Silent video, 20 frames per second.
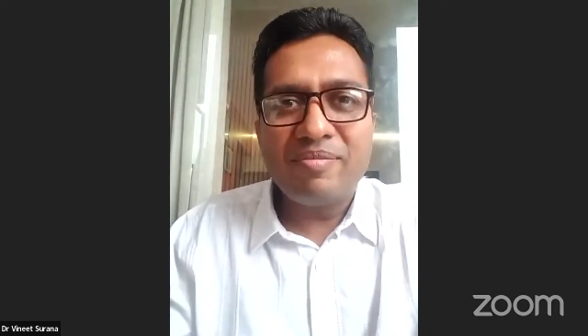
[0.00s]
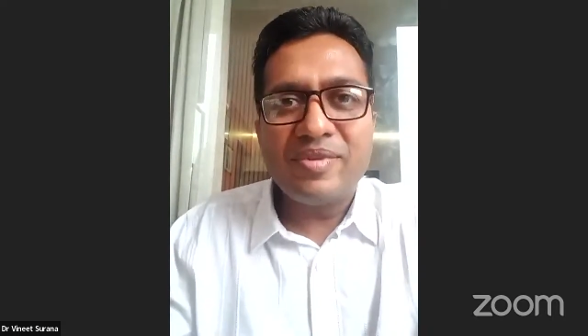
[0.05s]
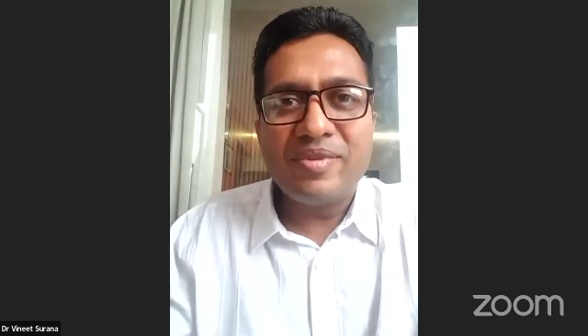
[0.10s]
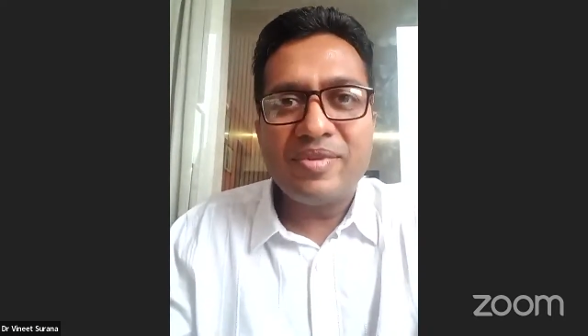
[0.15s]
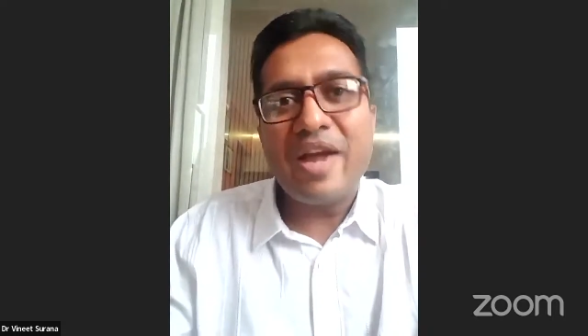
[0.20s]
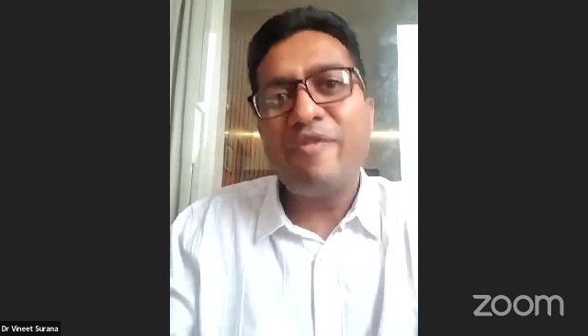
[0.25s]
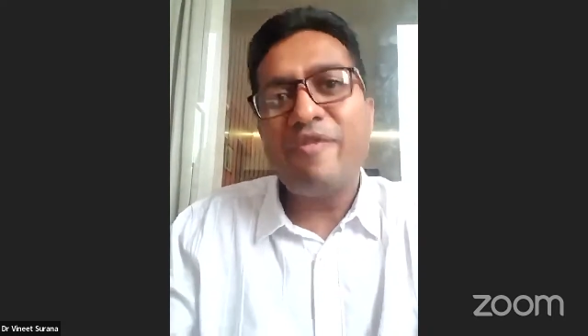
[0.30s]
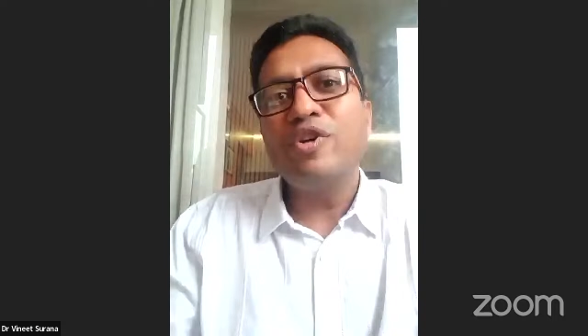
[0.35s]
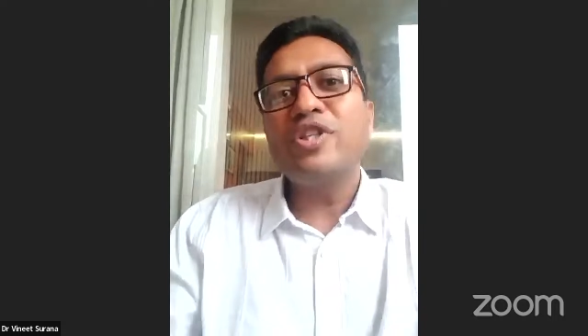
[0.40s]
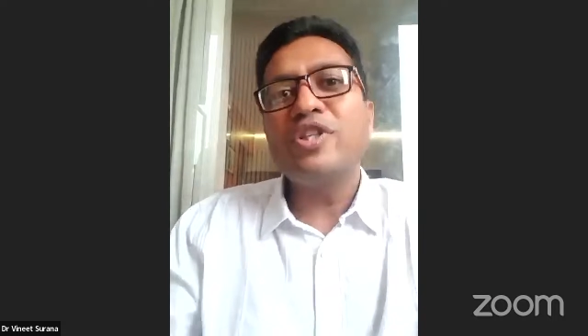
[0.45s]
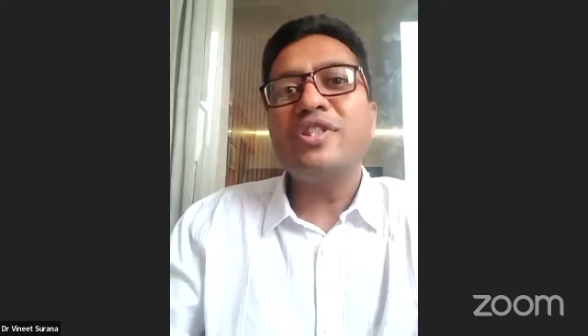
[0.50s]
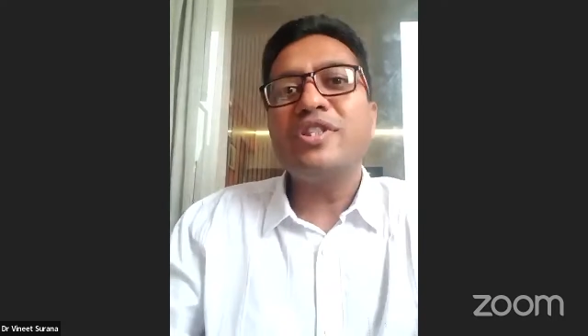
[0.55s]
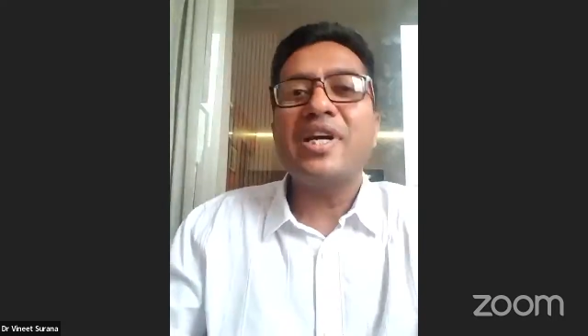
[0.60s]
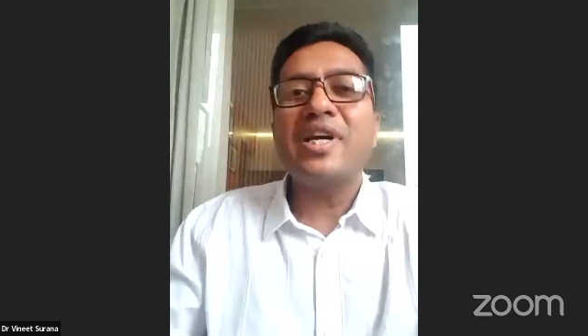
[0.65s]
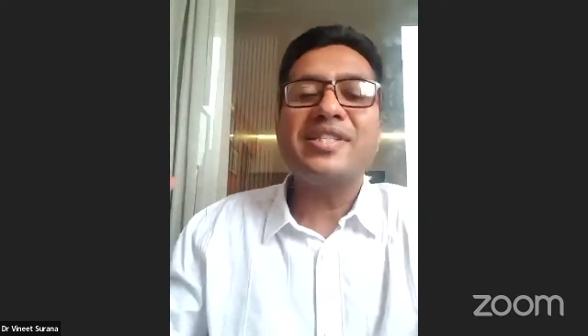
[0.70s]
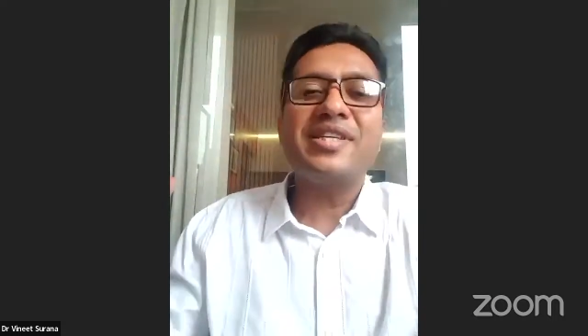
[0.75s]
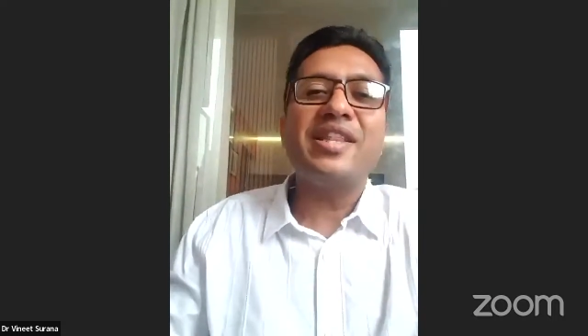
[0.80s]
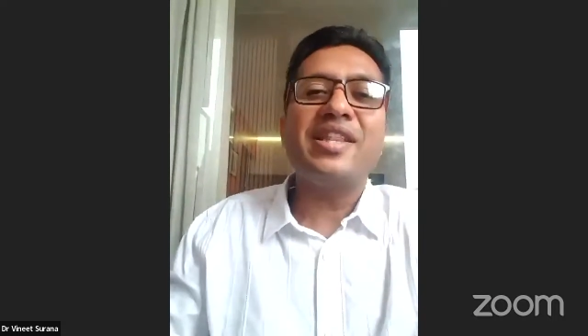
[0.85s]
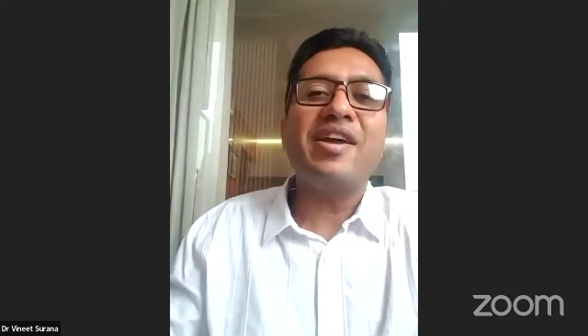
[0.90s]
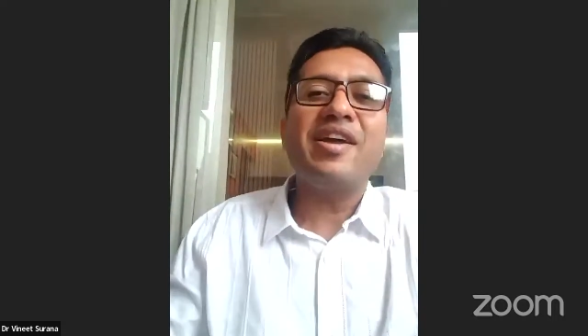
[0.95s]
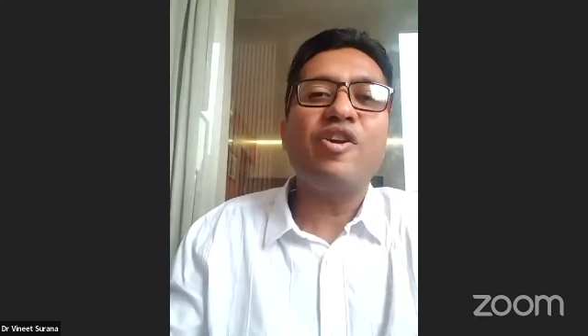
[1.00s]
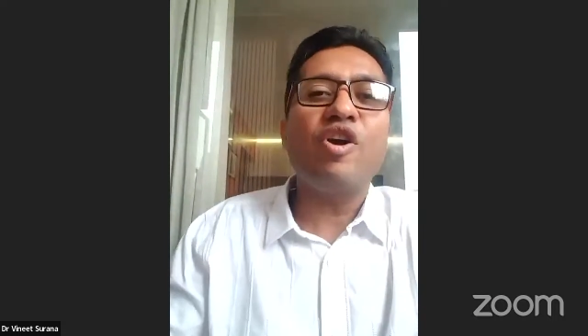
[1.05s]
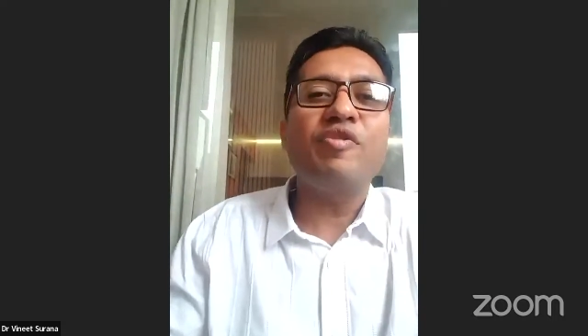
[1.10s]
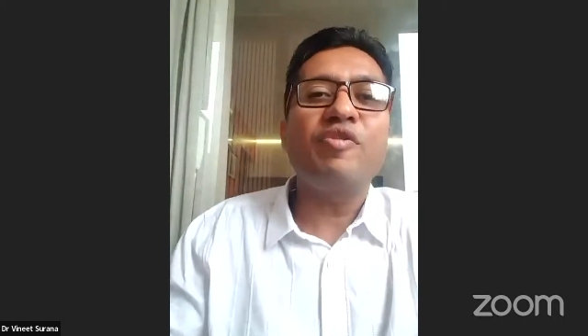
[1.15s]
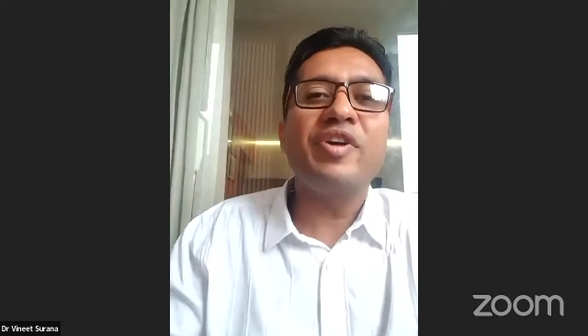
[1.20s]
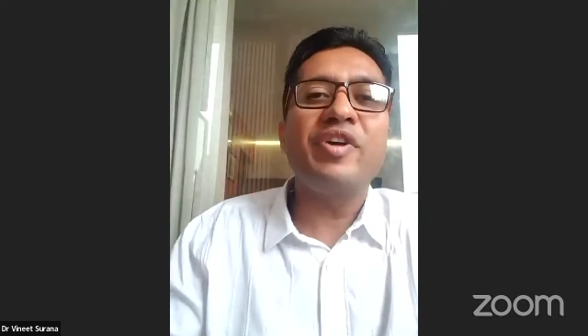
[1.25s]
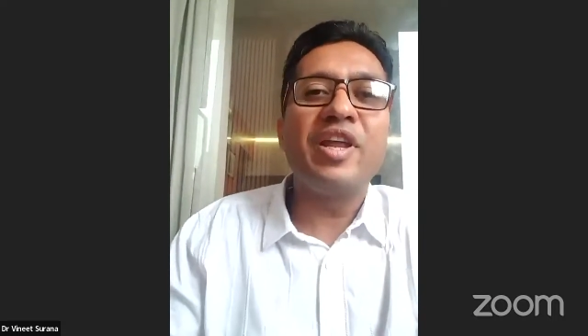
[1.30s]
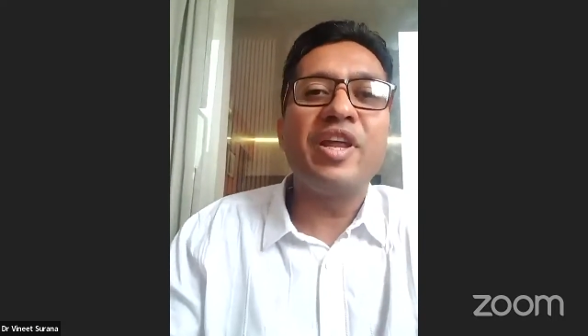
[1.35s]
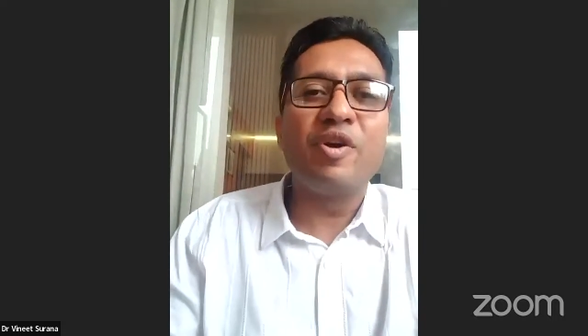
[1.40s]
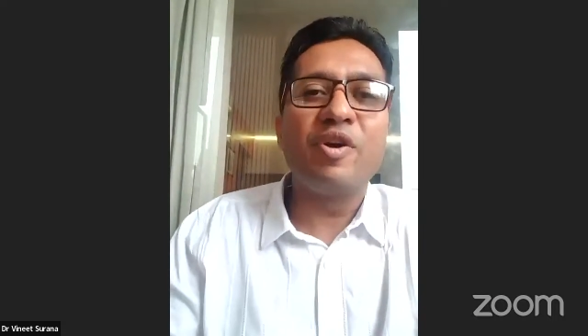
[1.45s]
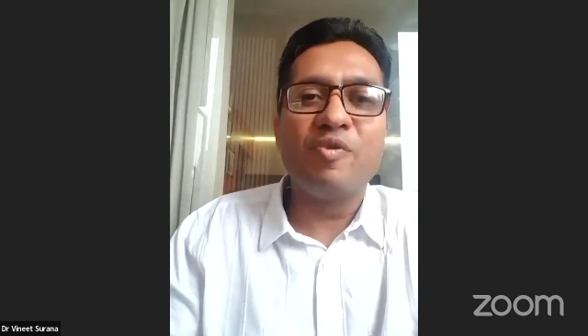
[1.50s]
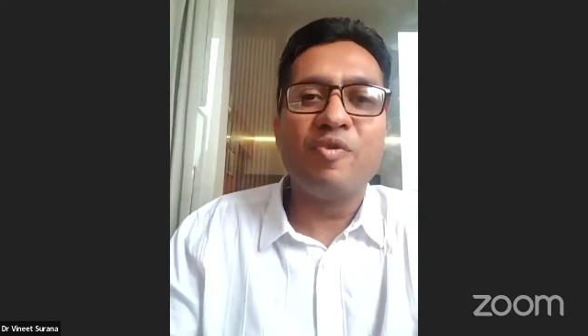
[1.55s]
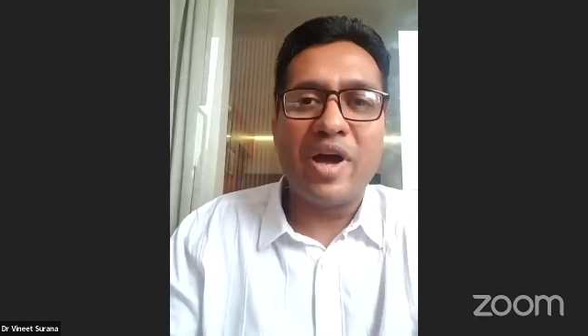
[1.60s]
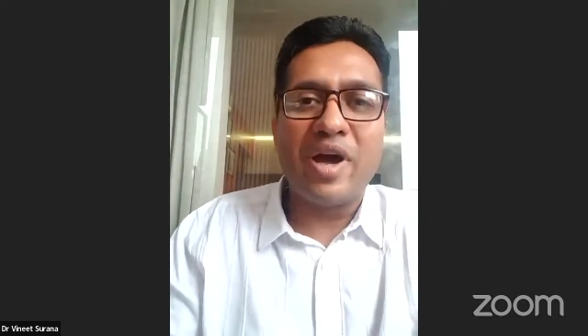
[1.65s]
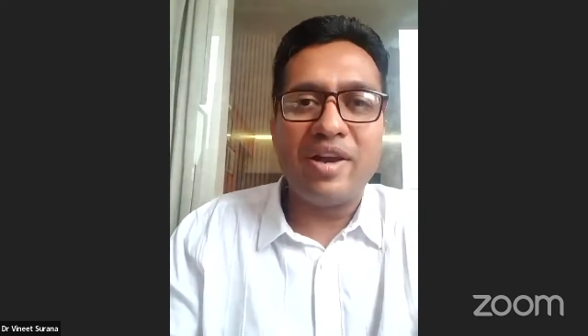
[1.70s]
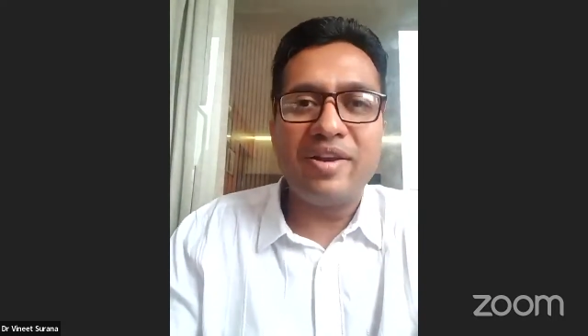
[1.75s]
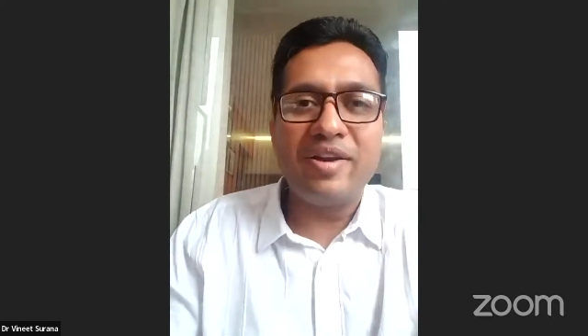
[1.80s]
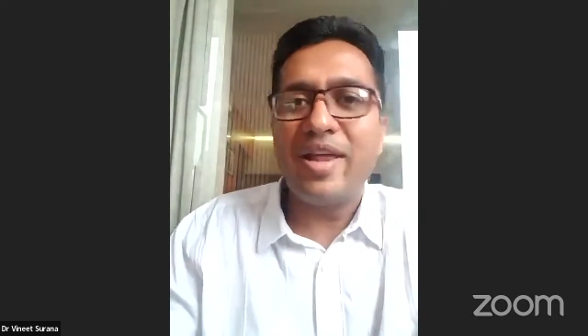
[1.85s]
they would just say they are not feeling well.